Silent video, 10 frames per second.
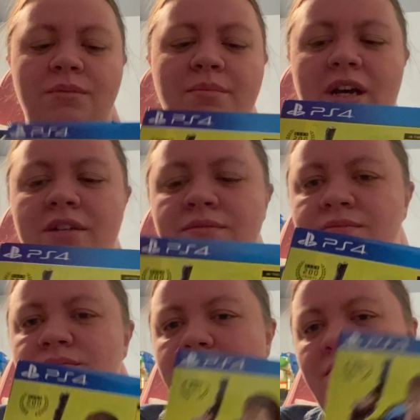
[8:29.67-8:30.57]
But
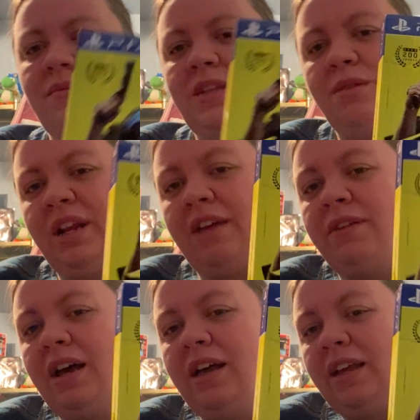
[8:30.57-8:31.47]
when I
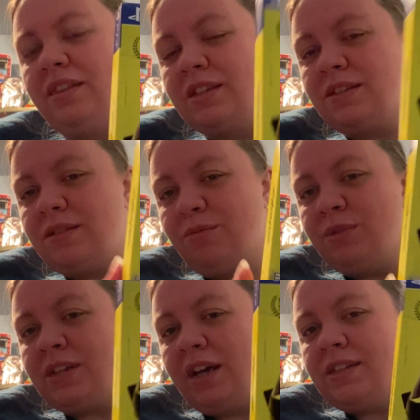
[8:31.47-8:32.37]
found, this
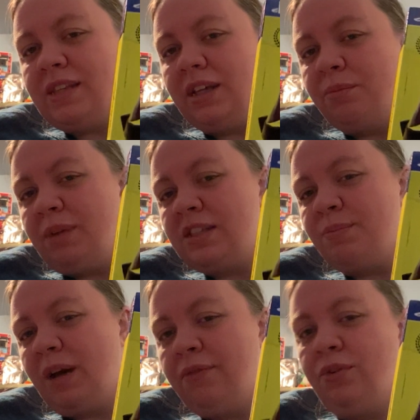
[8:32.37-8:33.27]
was on sale at Best
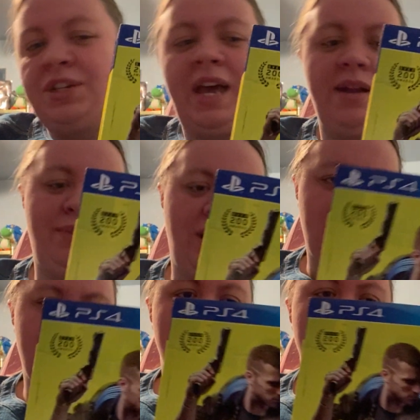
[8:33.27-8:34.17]
Buy for $10.